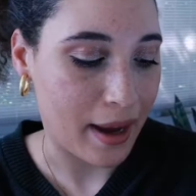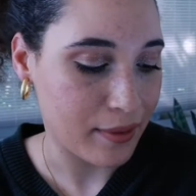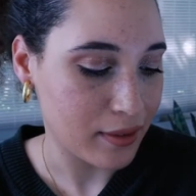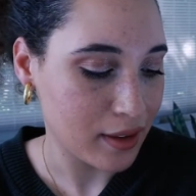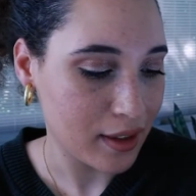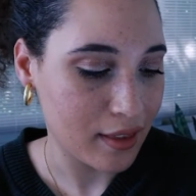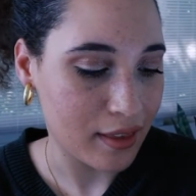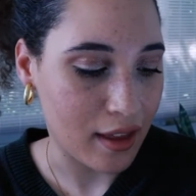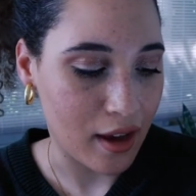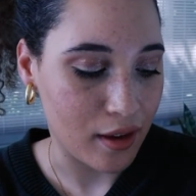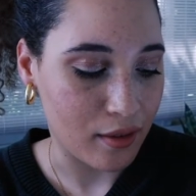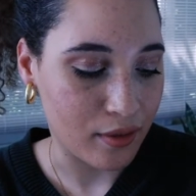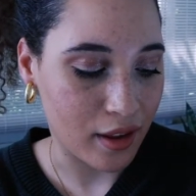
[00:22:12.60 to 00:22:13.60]
Um, I really
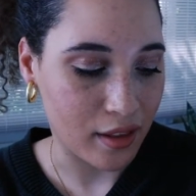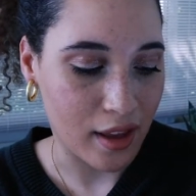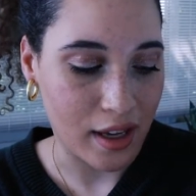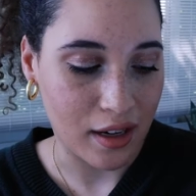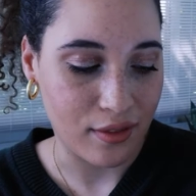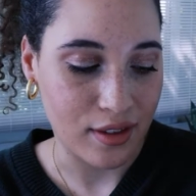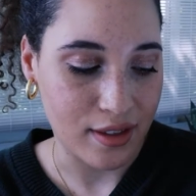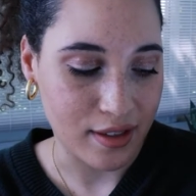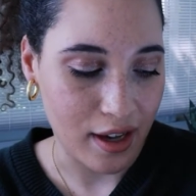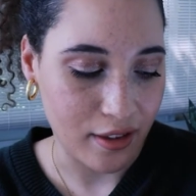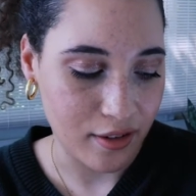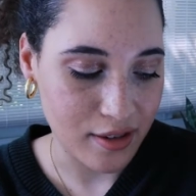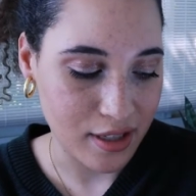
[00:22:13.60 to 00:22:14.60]
love a lot of these
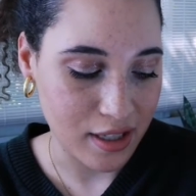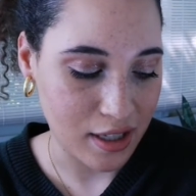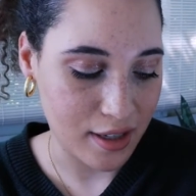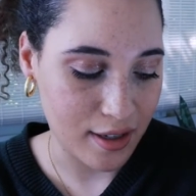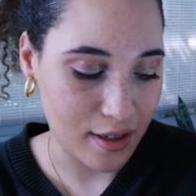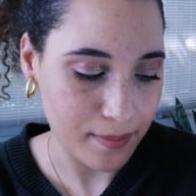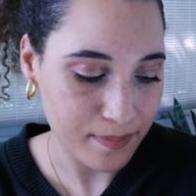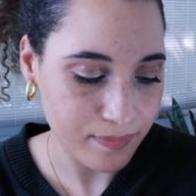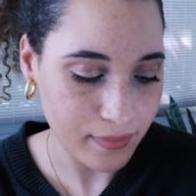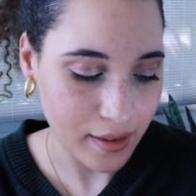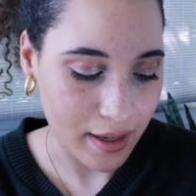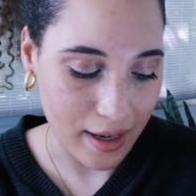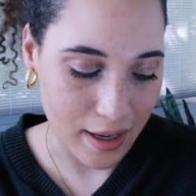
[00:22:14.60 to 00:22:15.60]
colors in here.
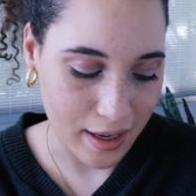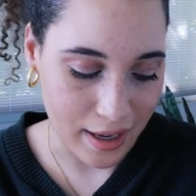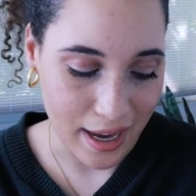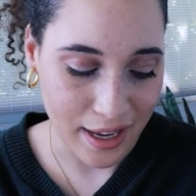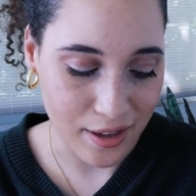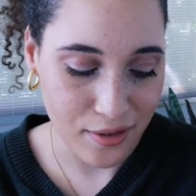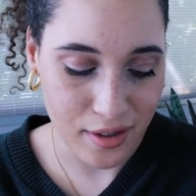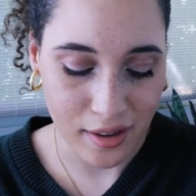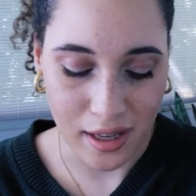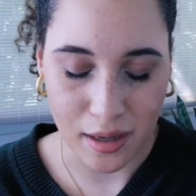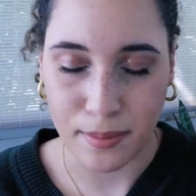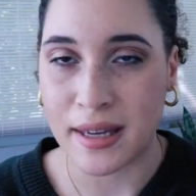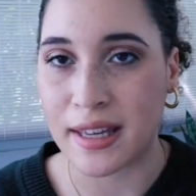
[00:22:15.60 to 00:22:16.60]
Uh, I use a
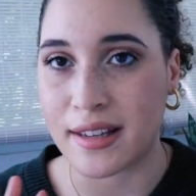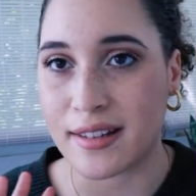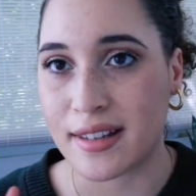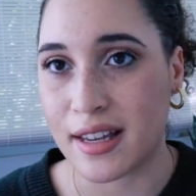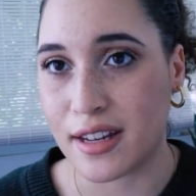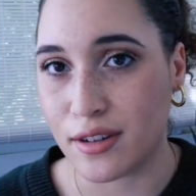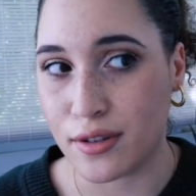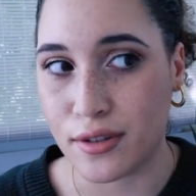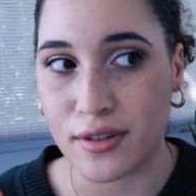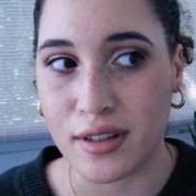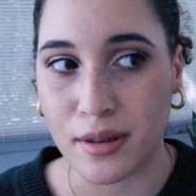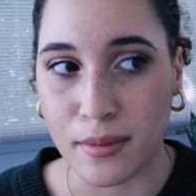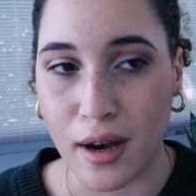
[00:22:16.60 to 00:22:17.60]
lot of pinks and
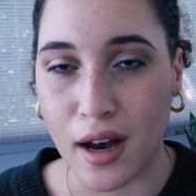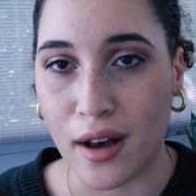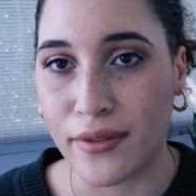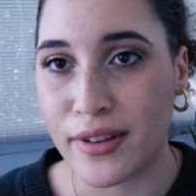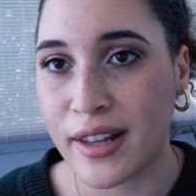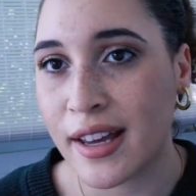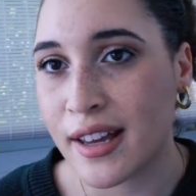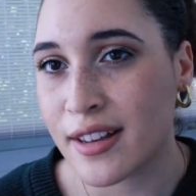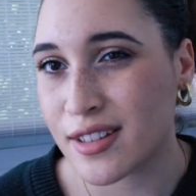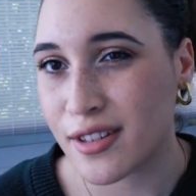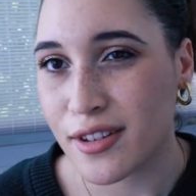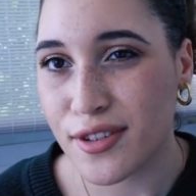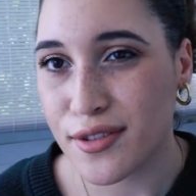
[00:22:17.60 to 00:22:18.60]
nudes and mauves,
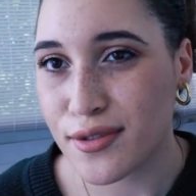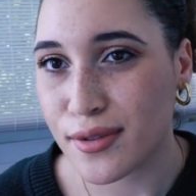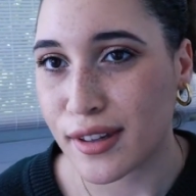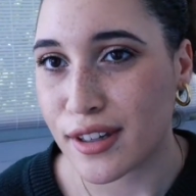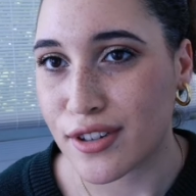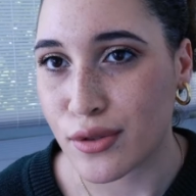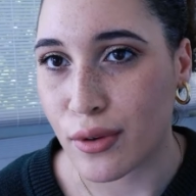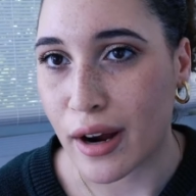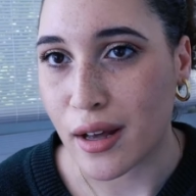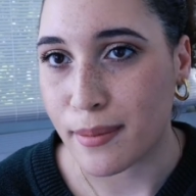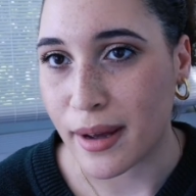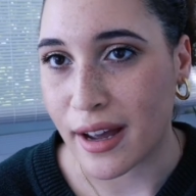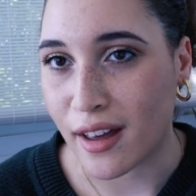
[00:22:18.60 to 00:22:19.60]
so this was really just right
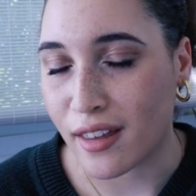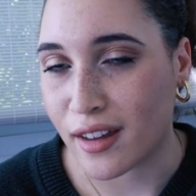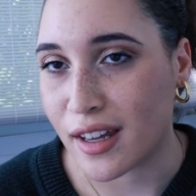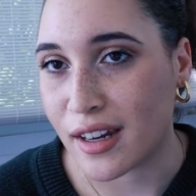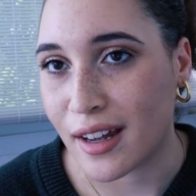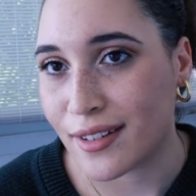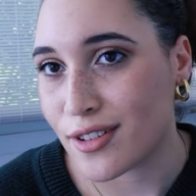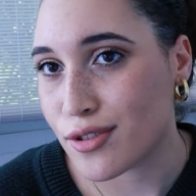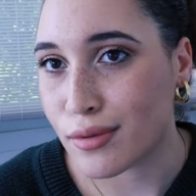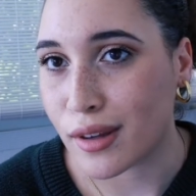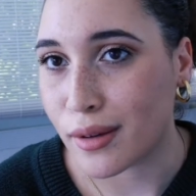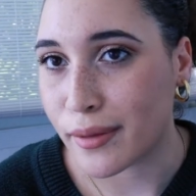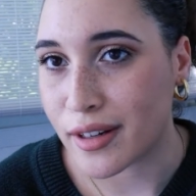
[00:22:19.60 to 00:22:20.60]
up my alley and I just
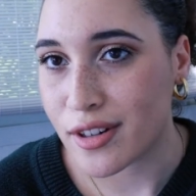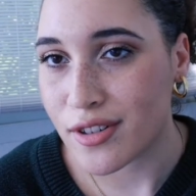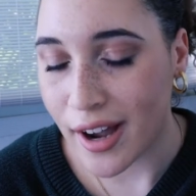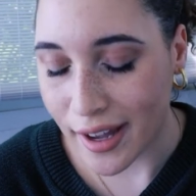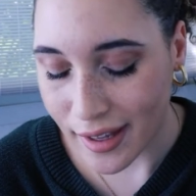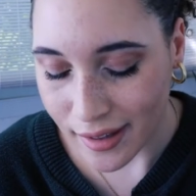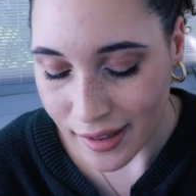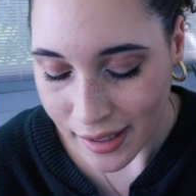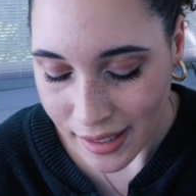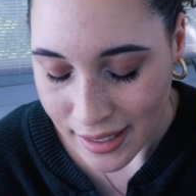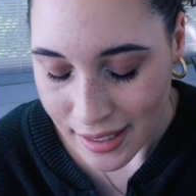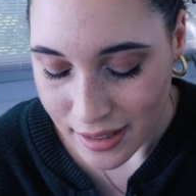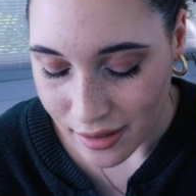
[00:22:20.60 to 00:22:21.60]
really wanted to try it
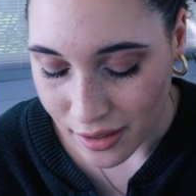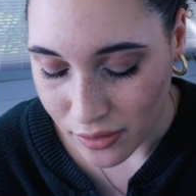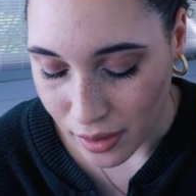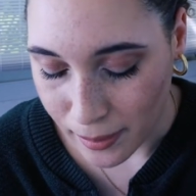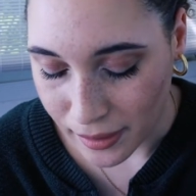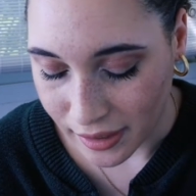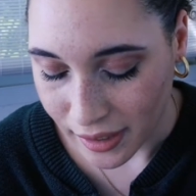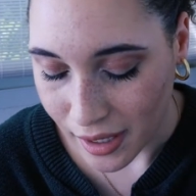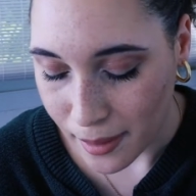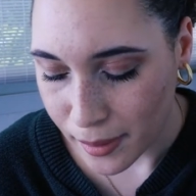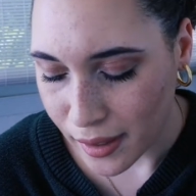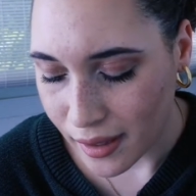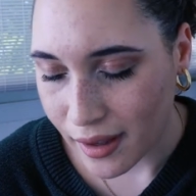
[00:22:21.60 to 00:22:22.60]
that's why I picked it
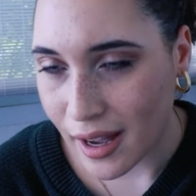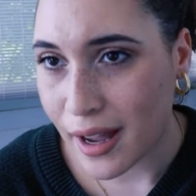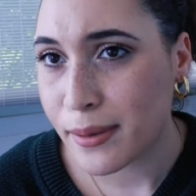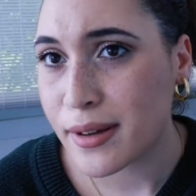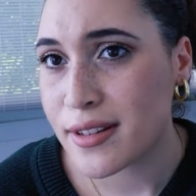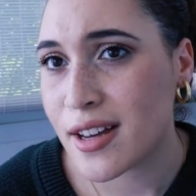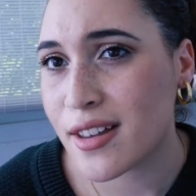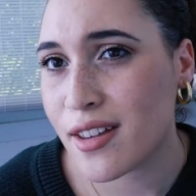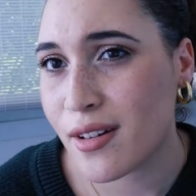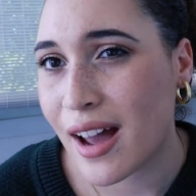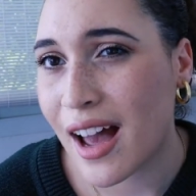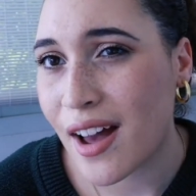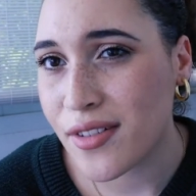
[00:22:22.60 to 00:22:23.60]
up. I will say though,
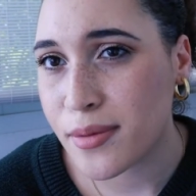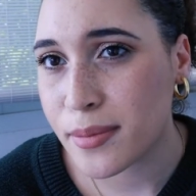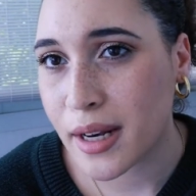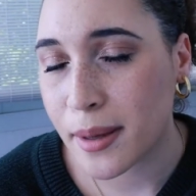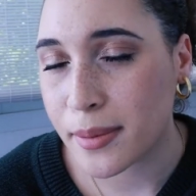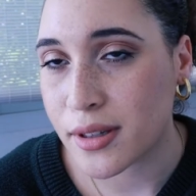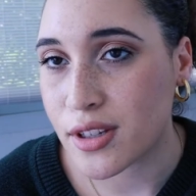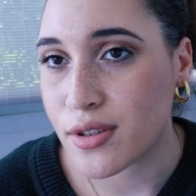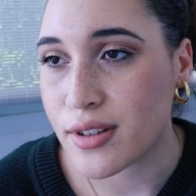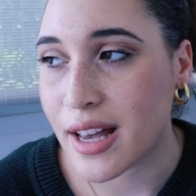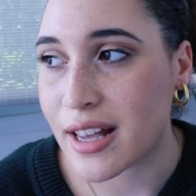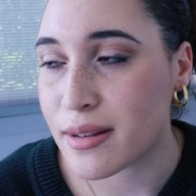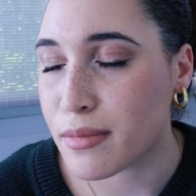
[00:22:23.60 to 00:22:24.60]
I haven't been able to
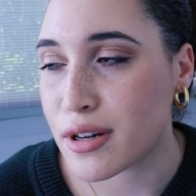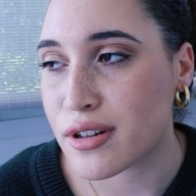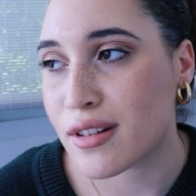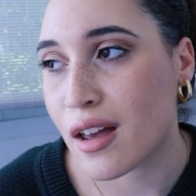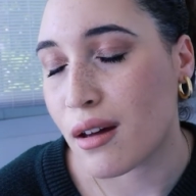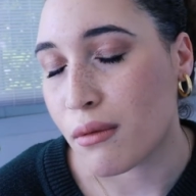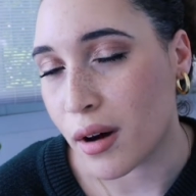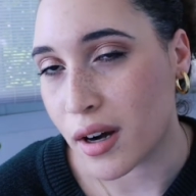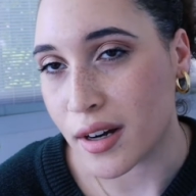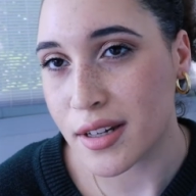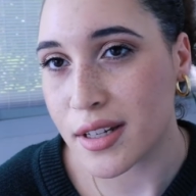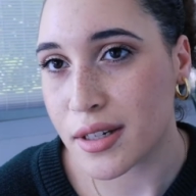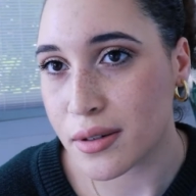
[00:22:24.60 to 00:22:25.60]
use it as much as I
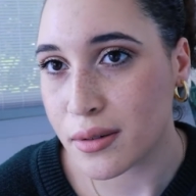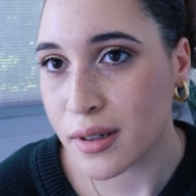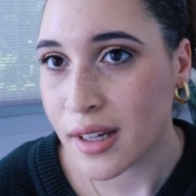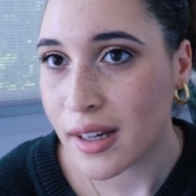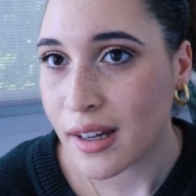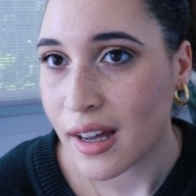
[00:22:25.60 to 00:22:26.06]
wanted to.